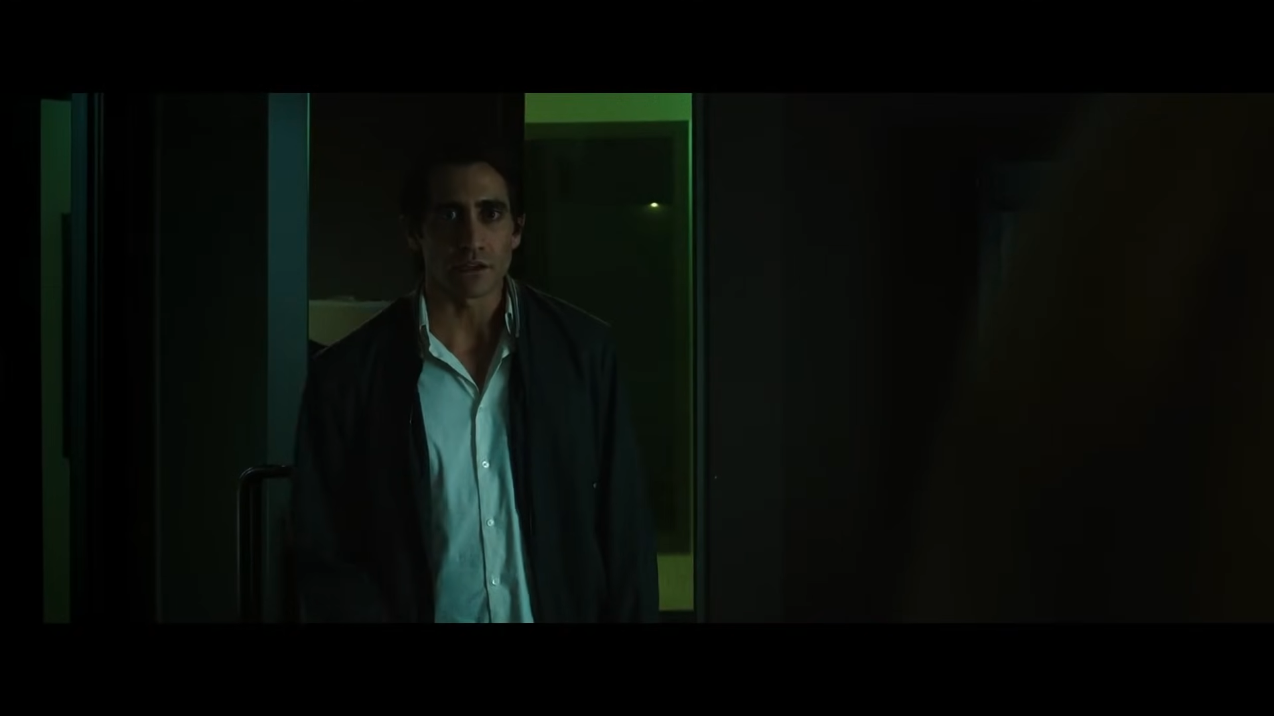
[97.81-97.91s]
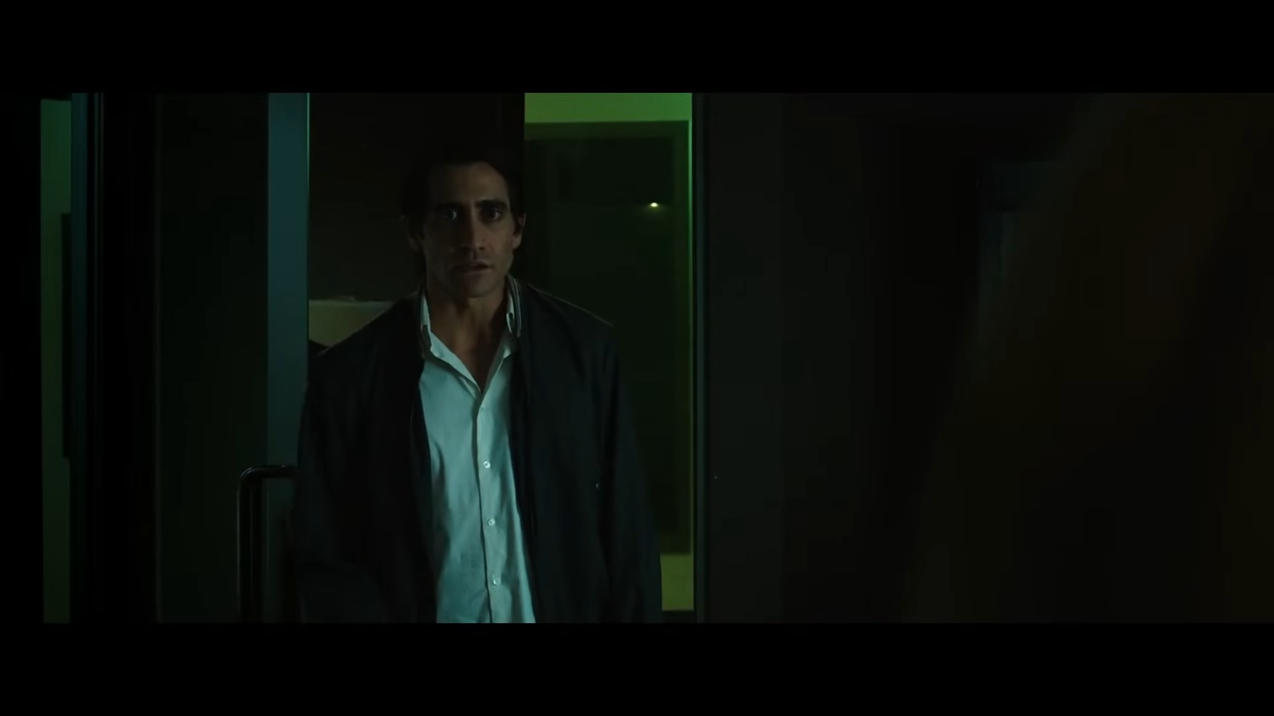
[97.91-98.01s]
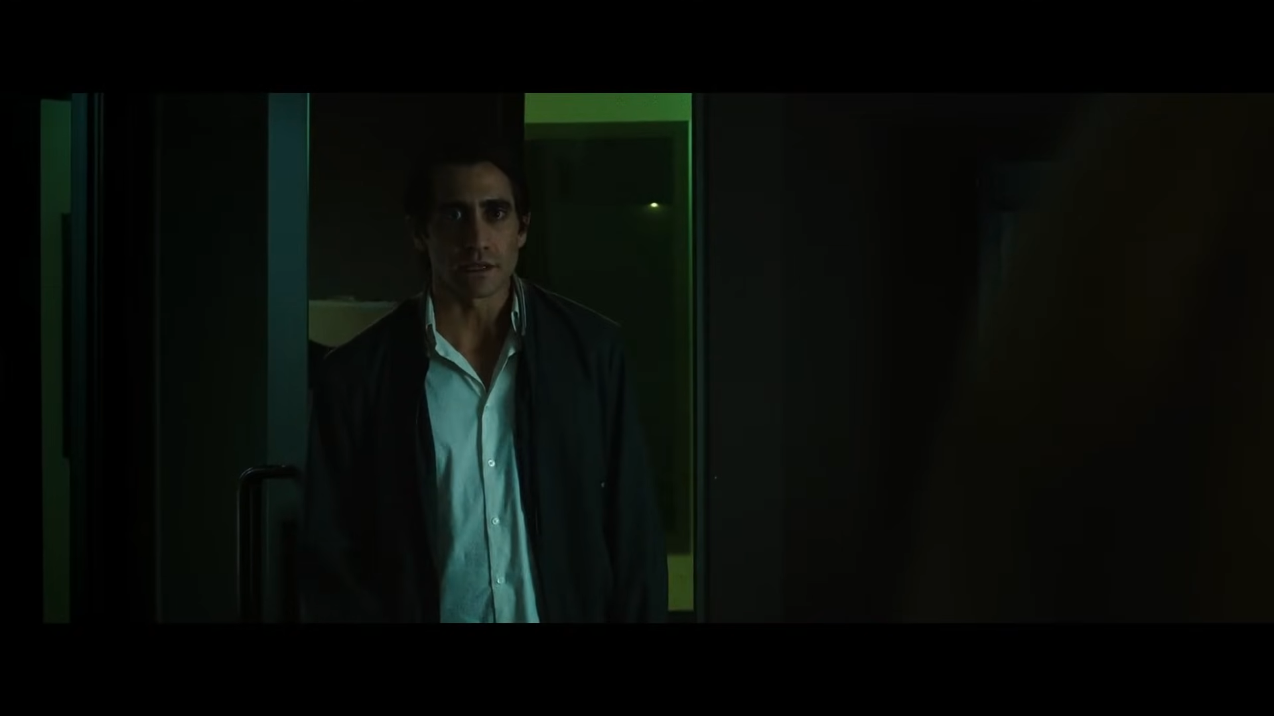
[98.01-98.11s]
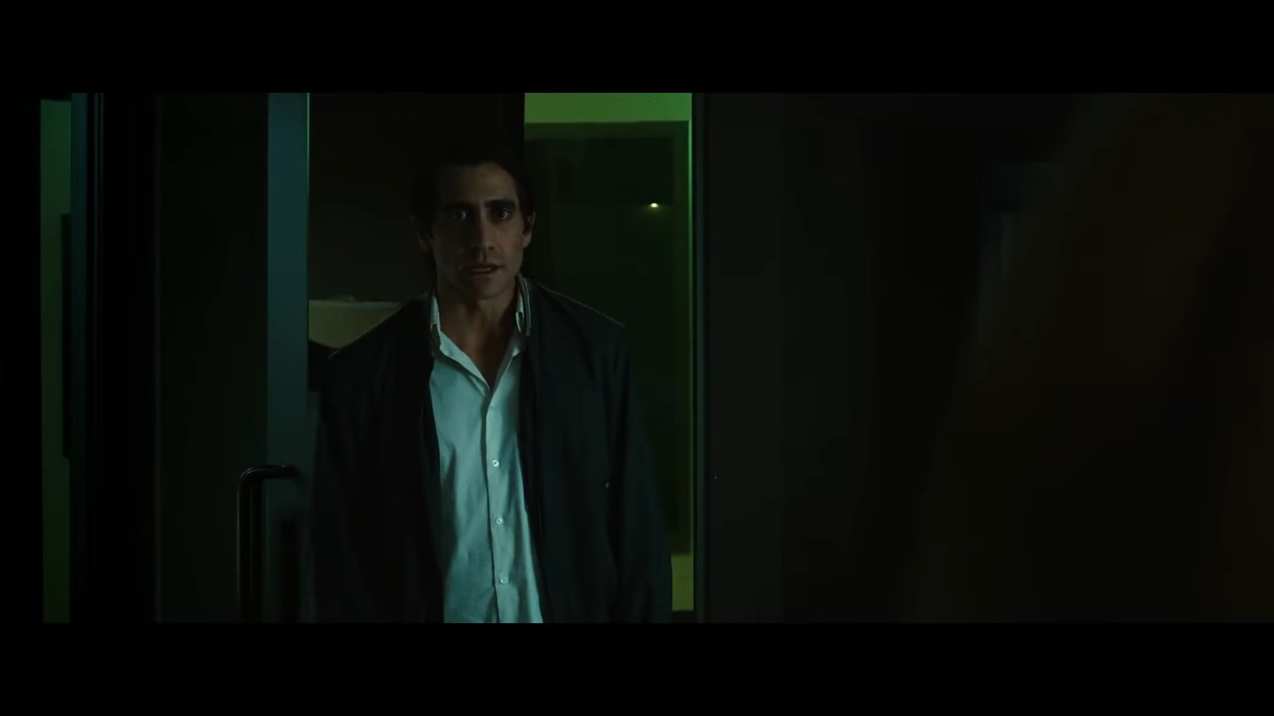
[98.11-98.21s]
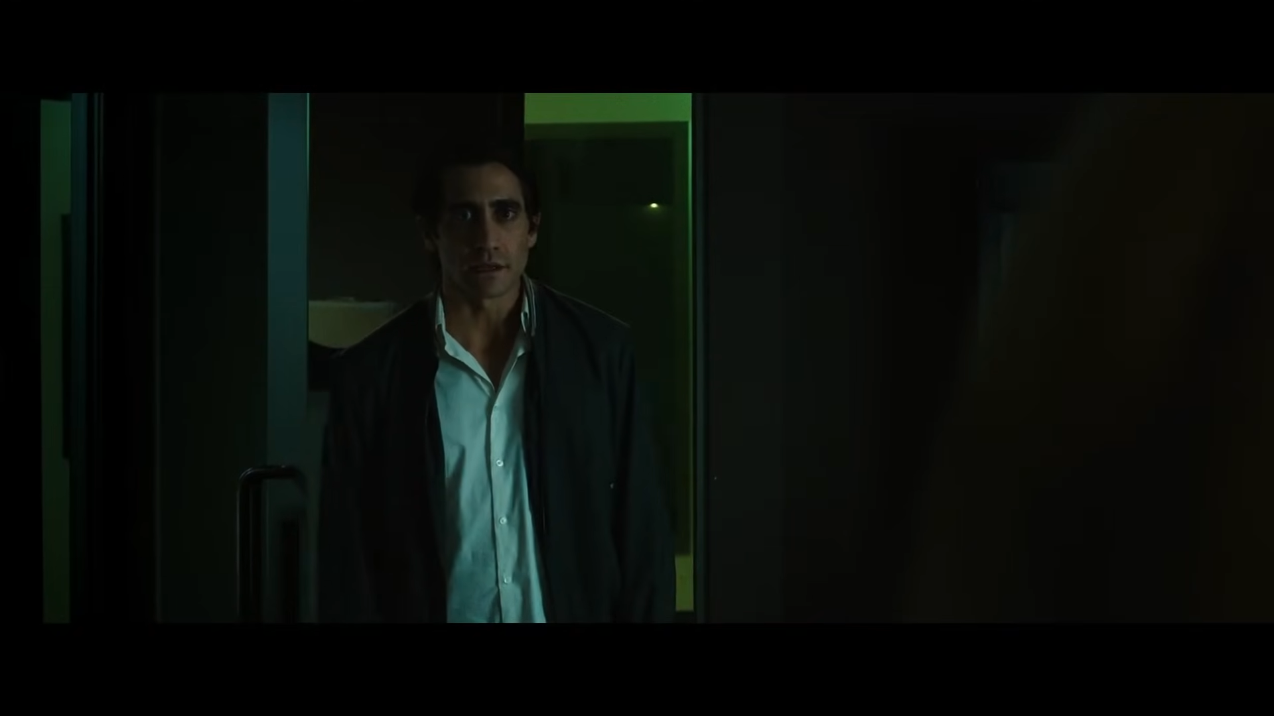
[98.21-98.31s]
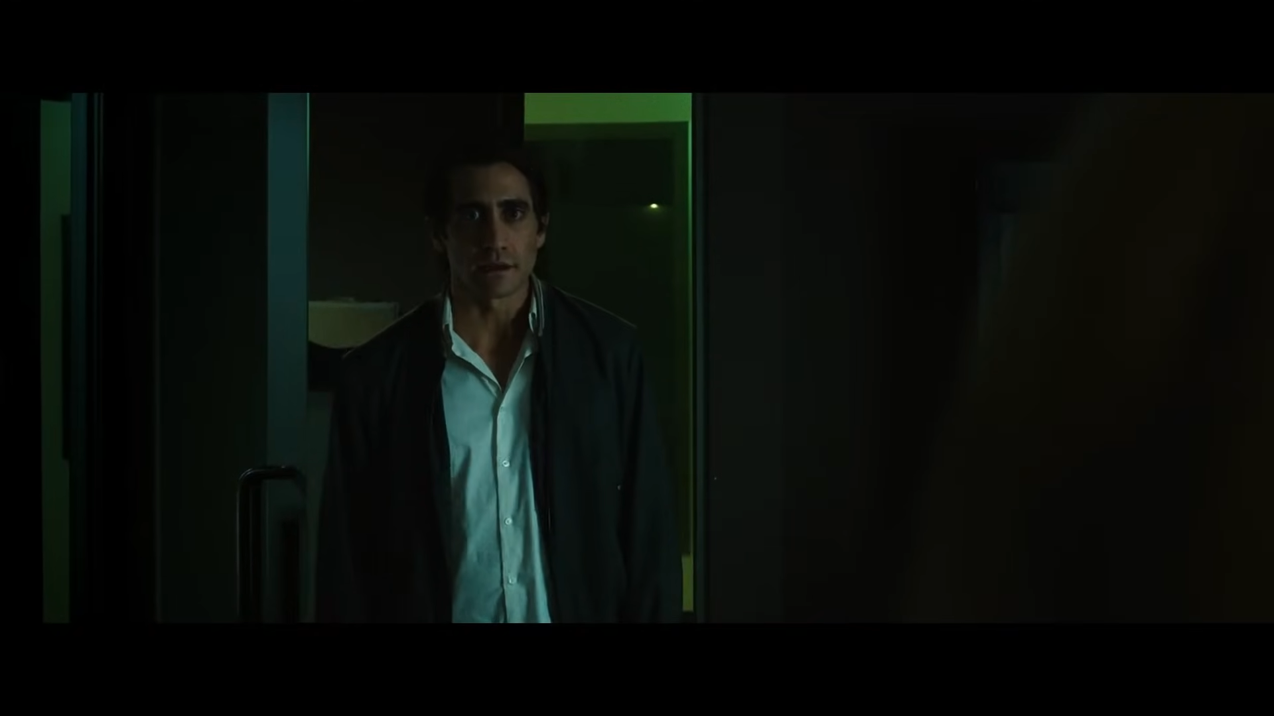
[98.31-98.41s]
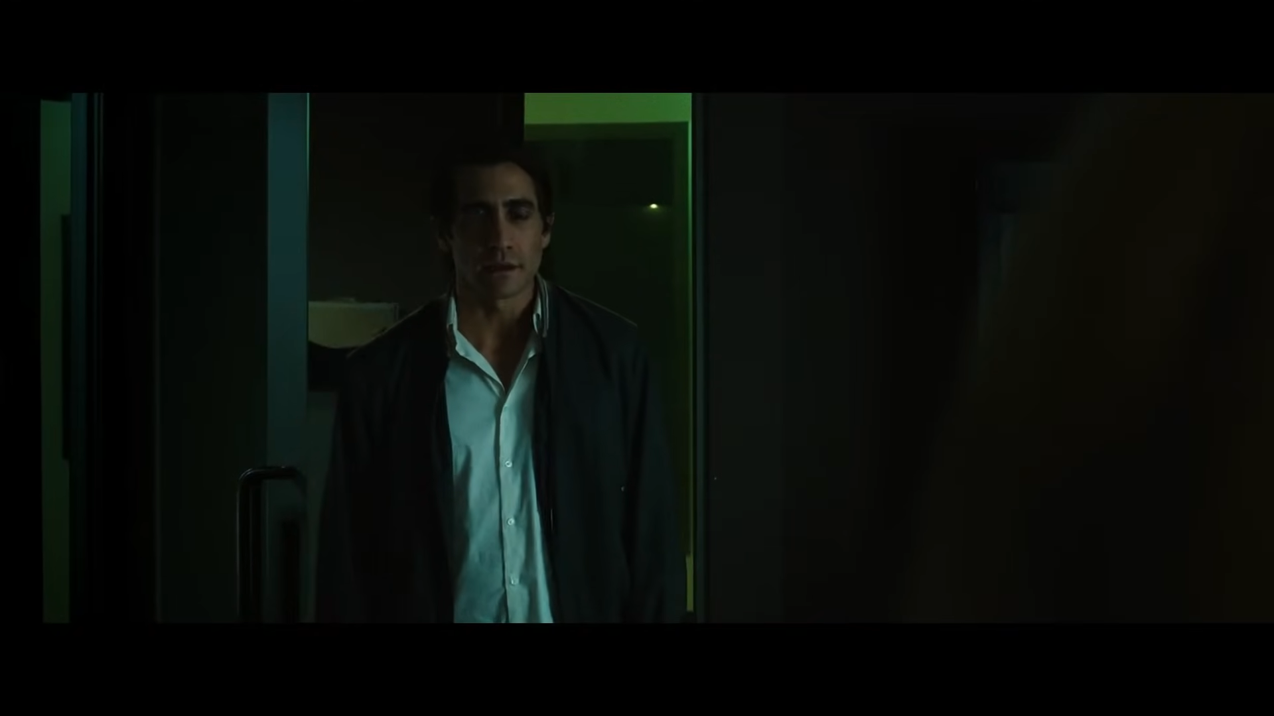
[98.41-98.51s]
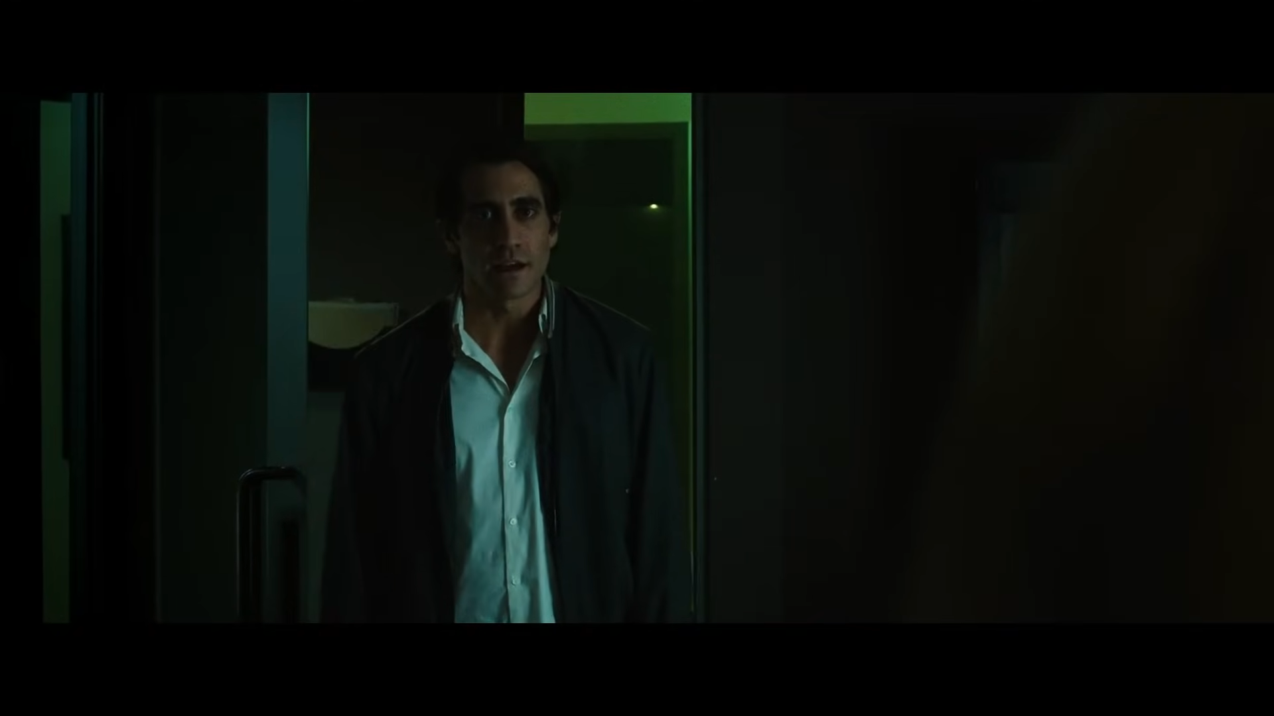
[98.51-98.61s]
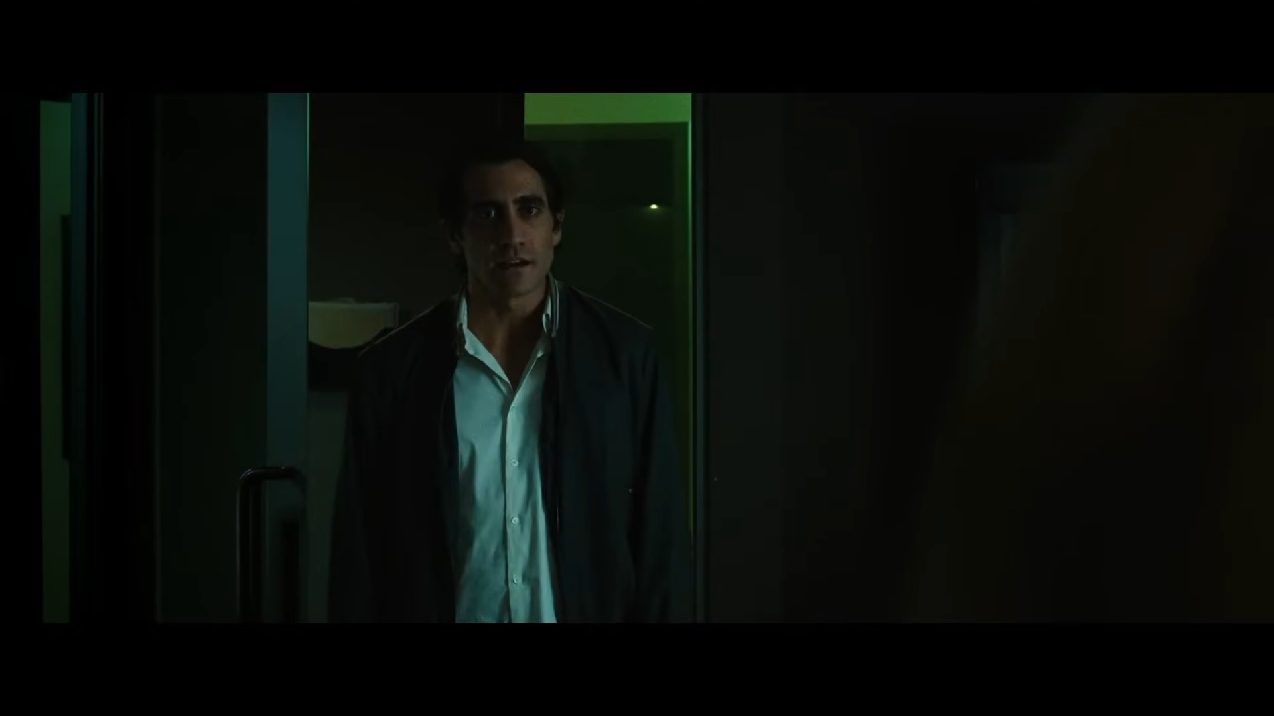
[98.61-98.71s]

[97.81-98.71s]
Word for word: understand